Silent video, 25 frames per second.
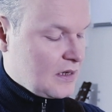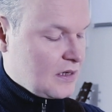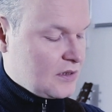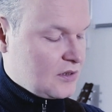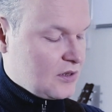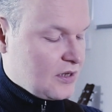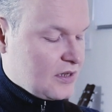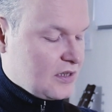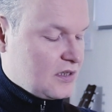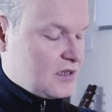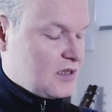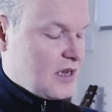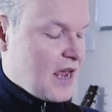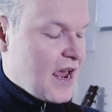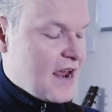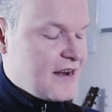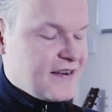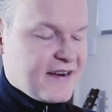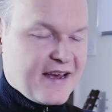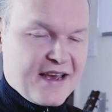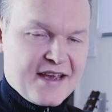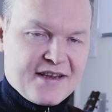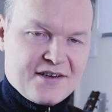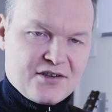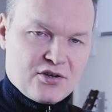So it's
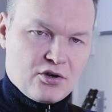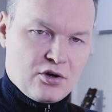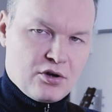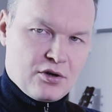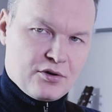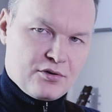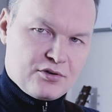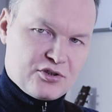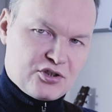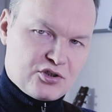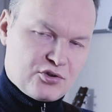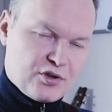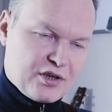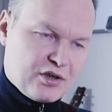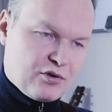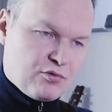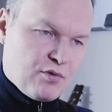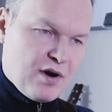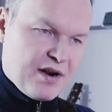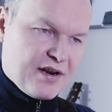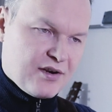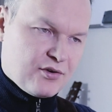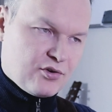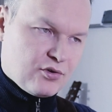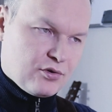8-8 on string
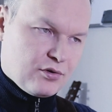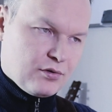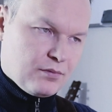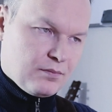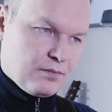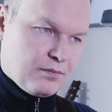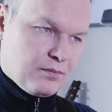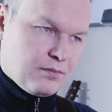1 and 2,